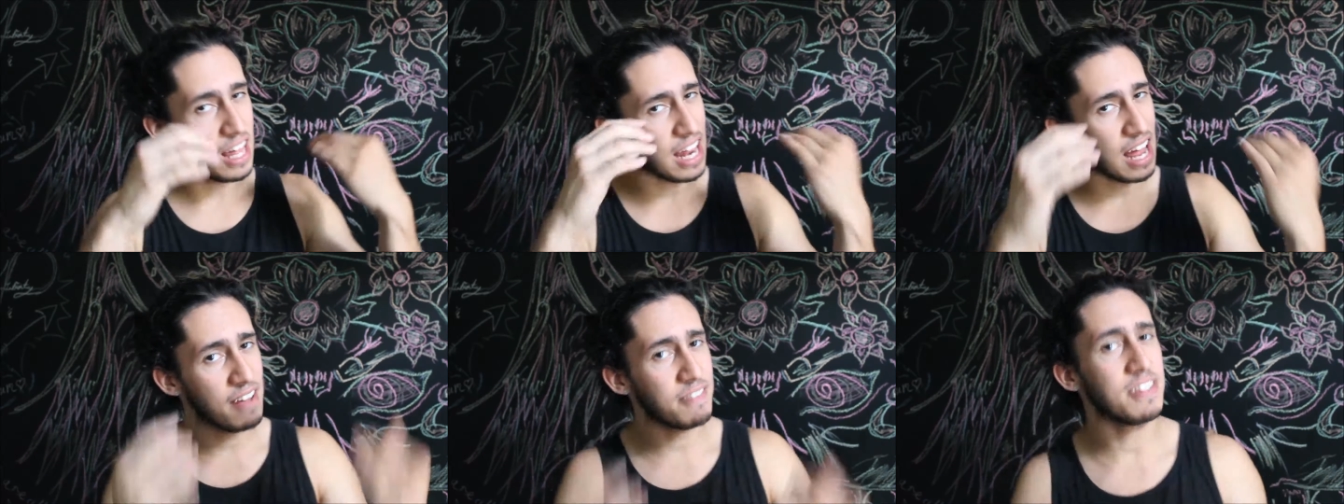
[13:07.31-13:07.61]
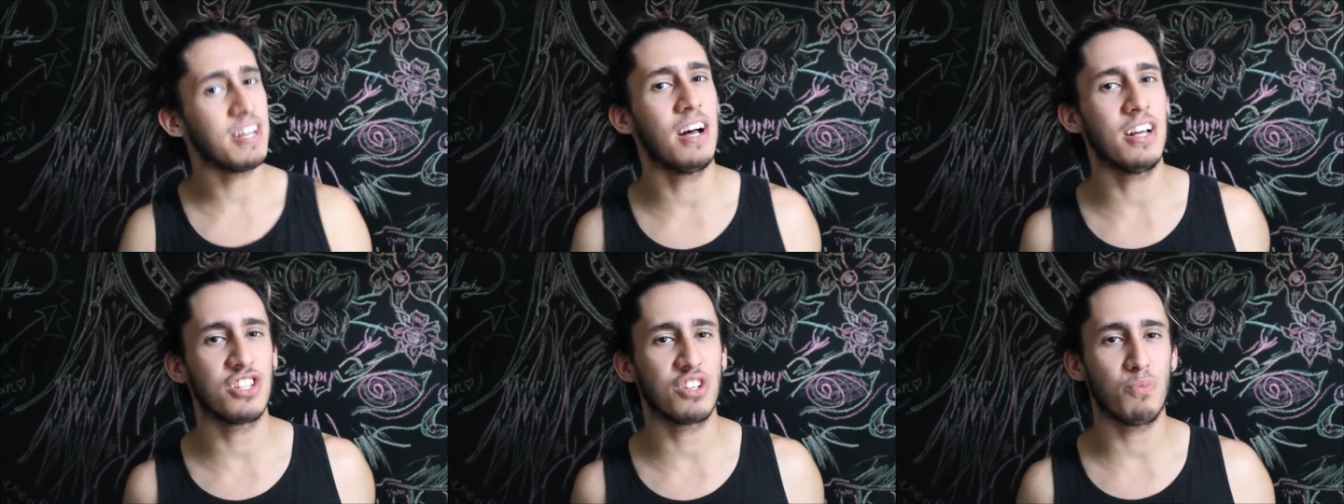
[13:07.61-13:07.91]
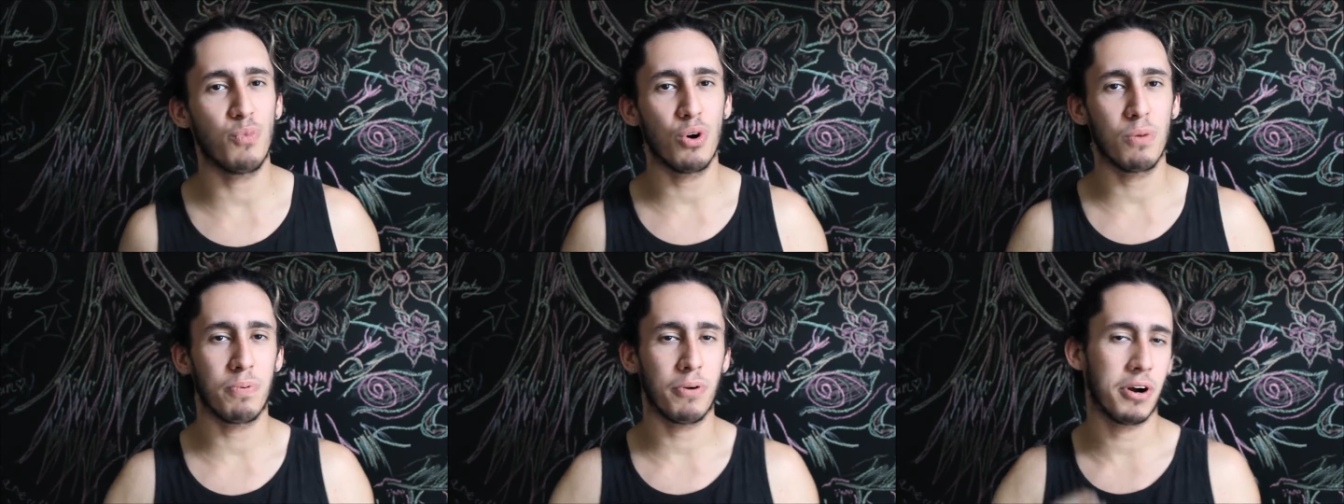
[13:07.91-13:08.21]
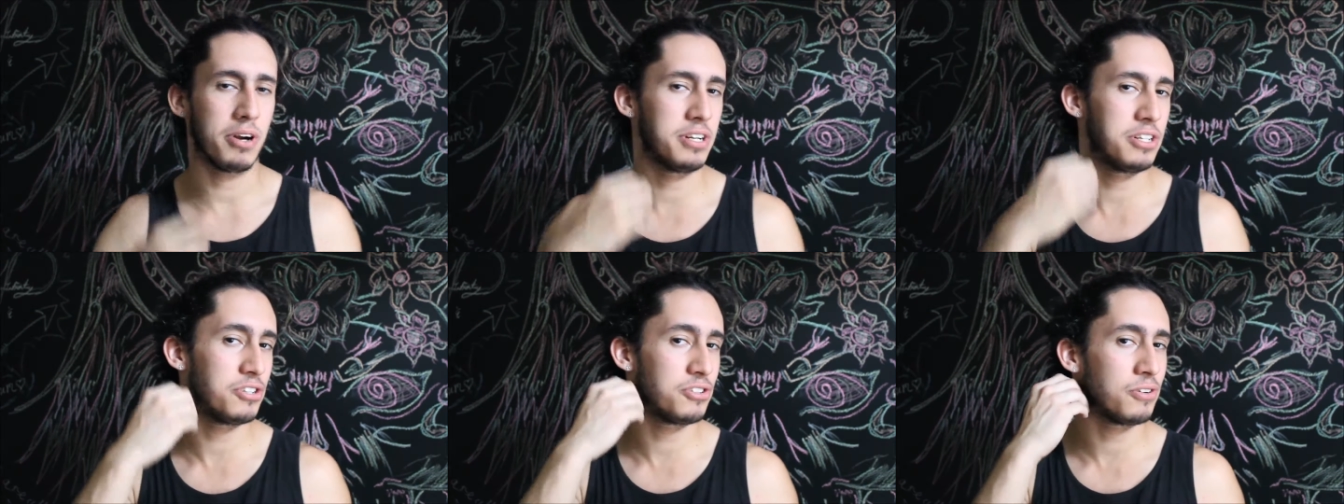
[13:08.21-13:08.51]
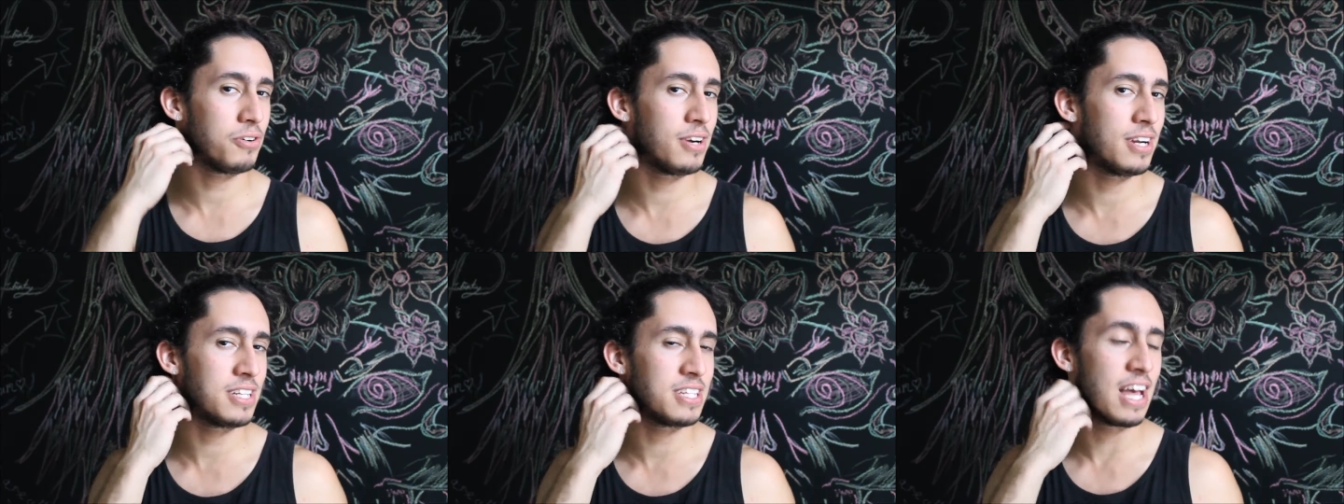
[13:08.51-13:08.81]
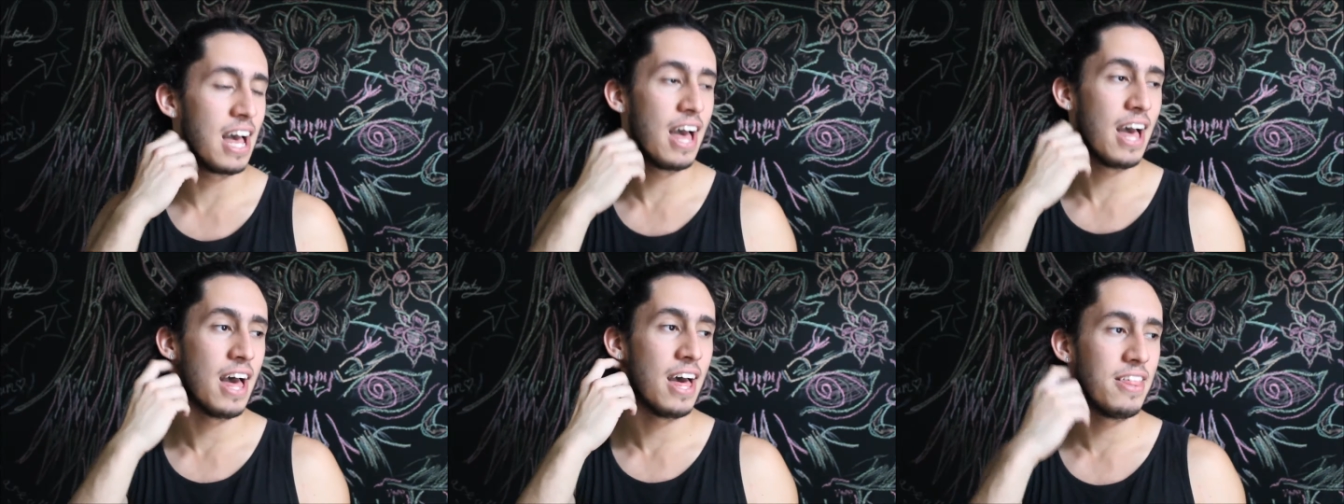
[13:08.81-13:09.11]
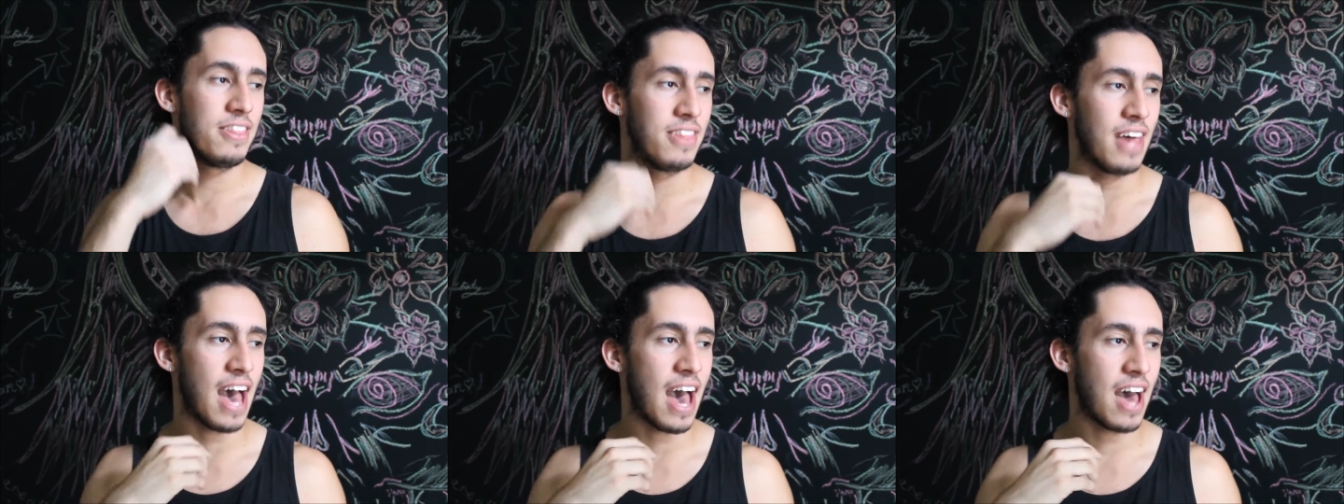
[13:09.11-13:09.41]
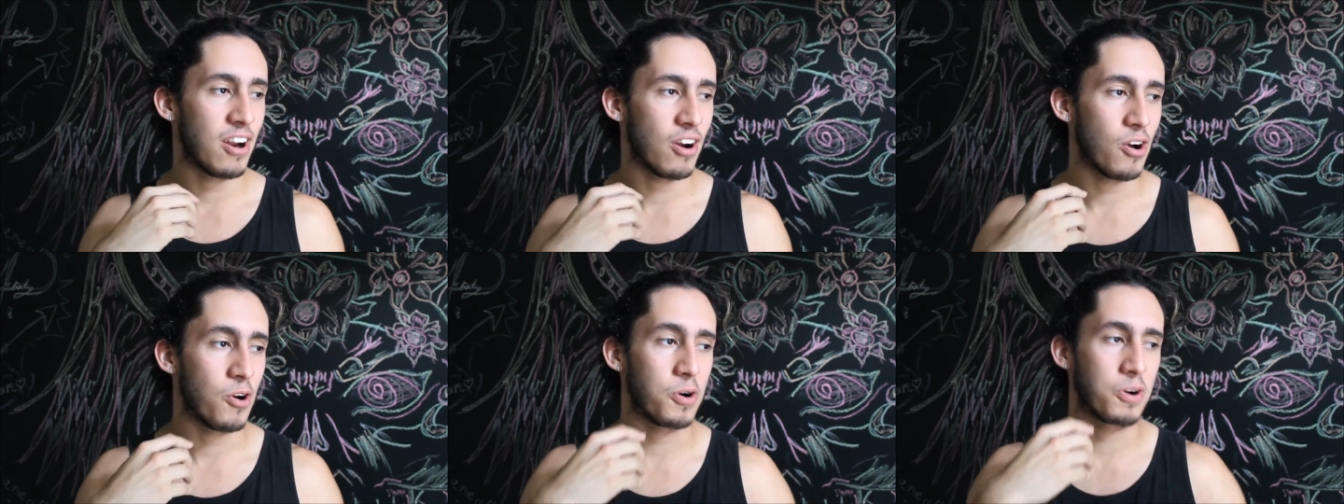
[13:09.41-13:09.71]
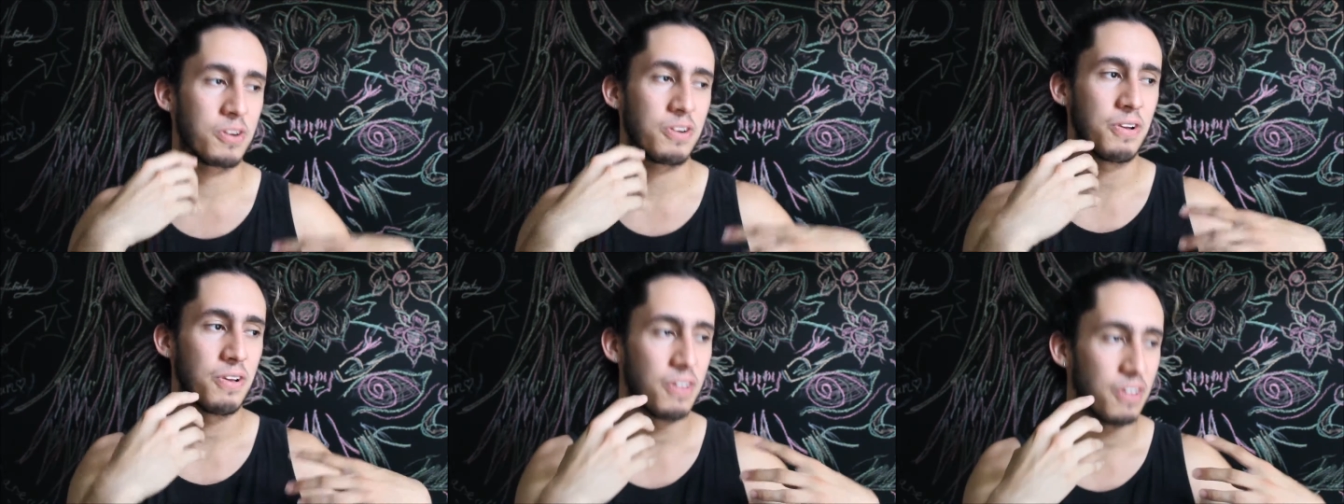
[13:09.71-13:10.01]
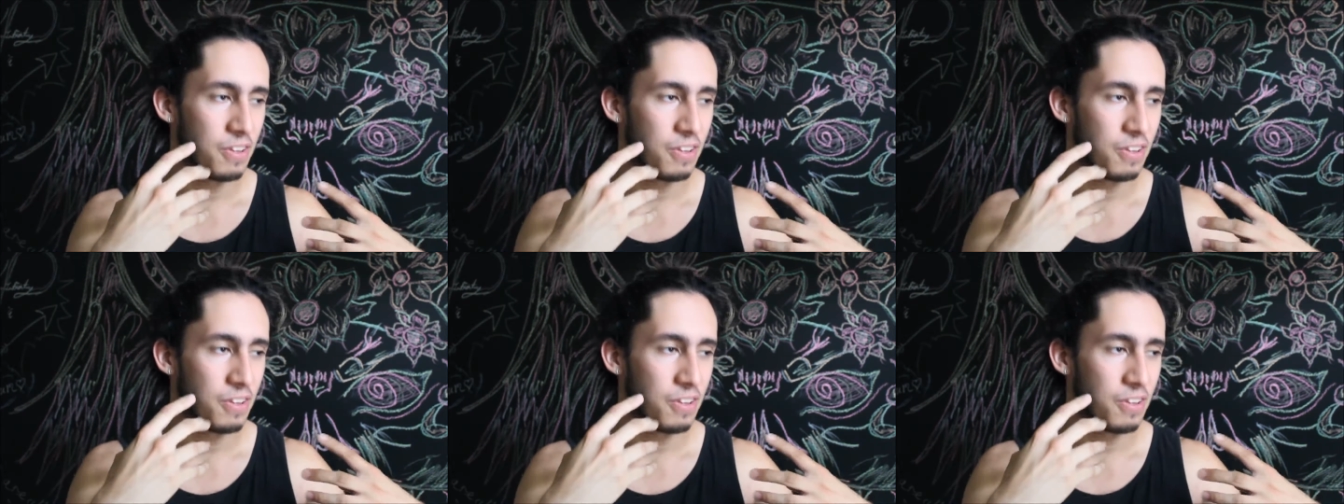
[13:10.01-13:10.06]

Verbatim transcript: I have tons of more party stories that are